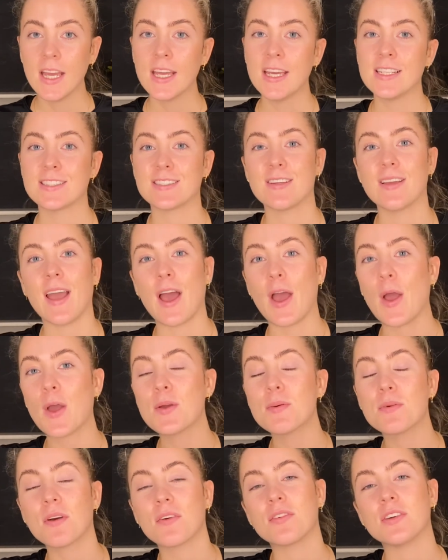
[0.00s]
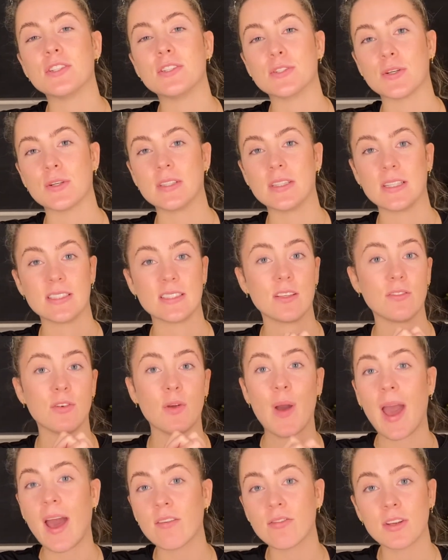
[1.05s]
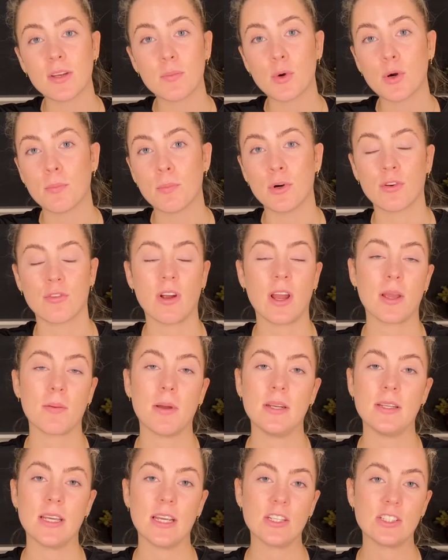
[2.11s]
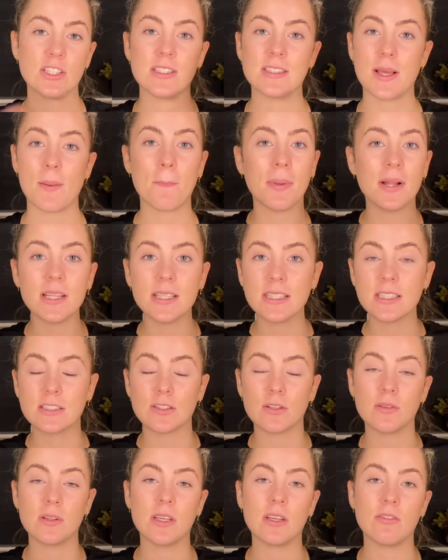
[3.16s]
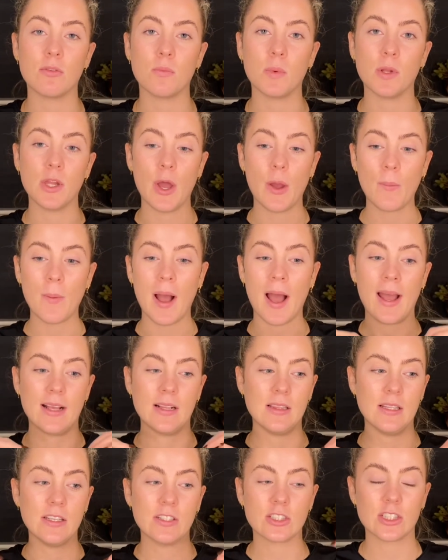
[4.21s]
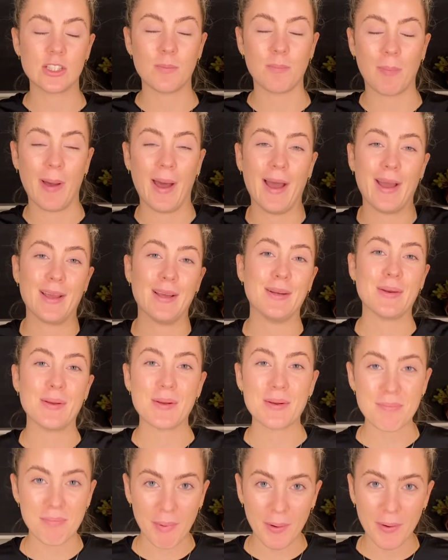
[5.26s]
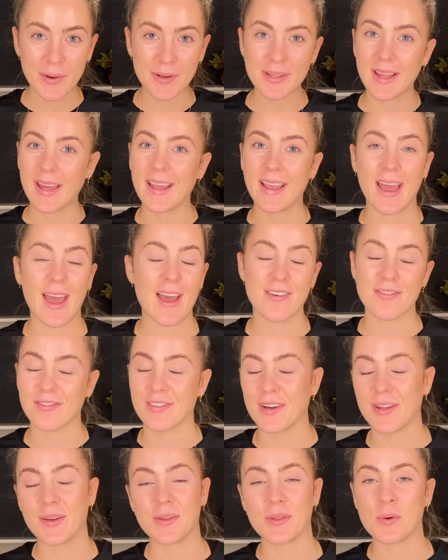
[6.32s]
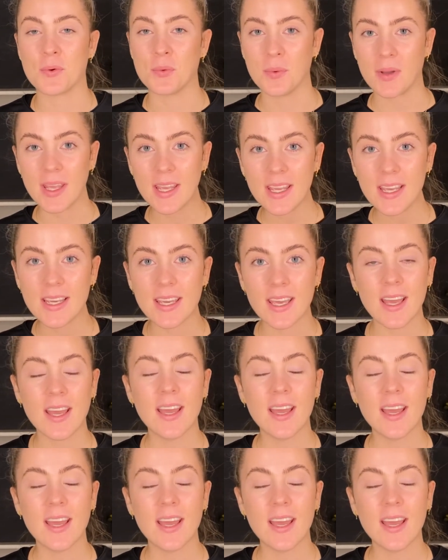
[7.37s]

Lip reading: So yeah, I hope you have enjoyed this. If you have any more book recommendations, then please do leave them below. I literally buy a new book like every other week.